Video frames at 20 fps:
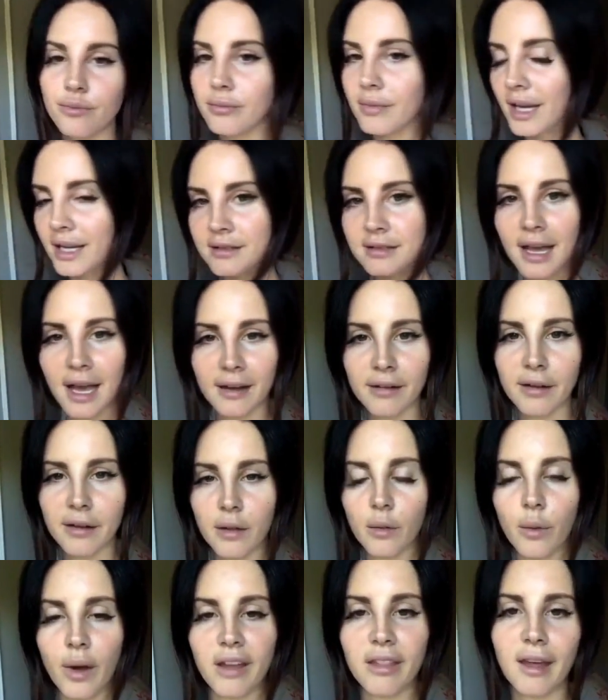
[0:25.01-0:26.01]
exactly
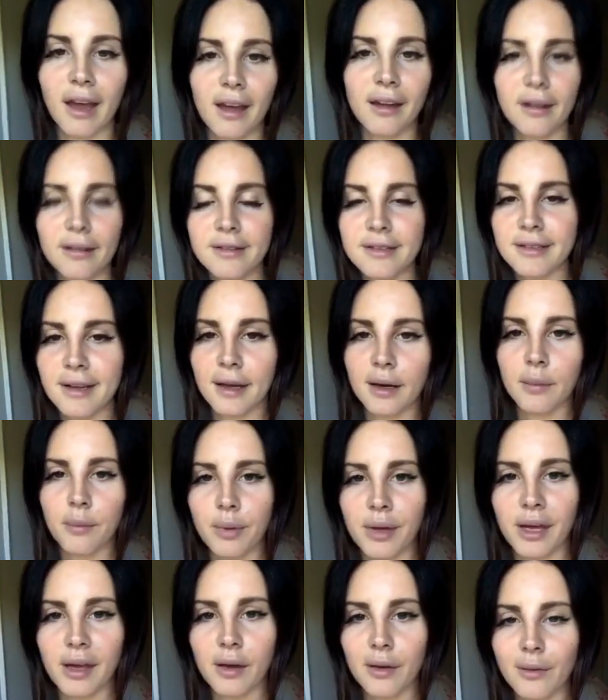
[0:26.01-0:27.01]
the way that it's going to
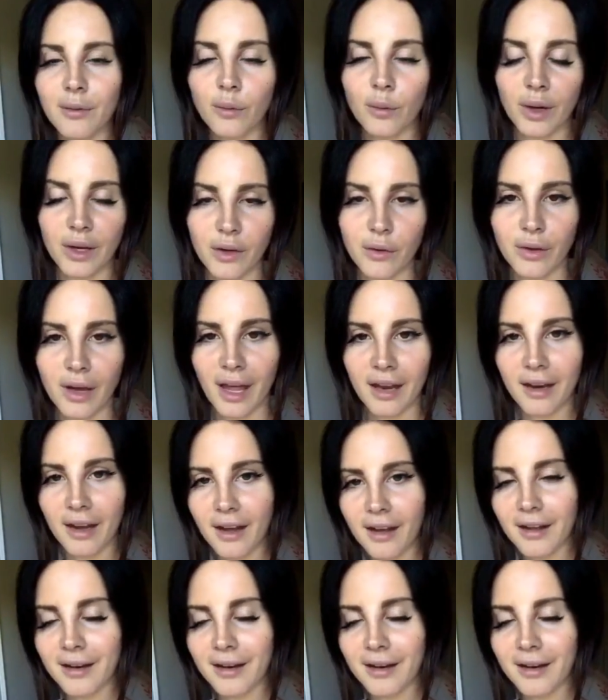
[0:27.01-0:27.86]
be when you get it.